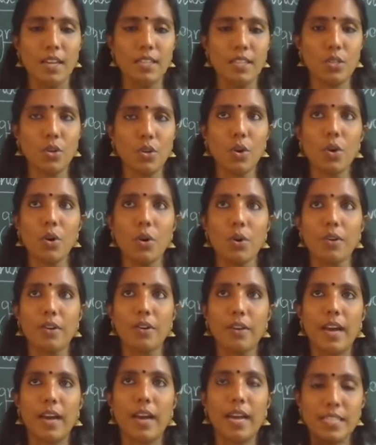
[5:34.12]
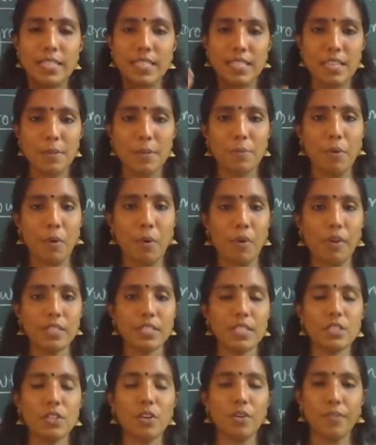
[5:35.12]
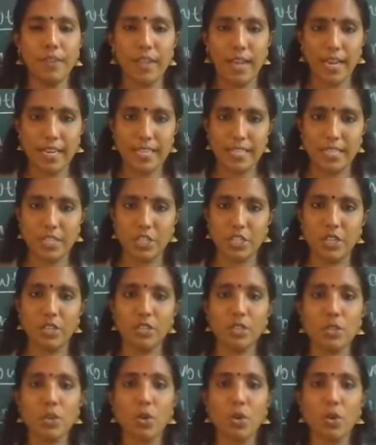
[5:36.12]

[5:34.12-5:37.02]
So, as a process of digestion,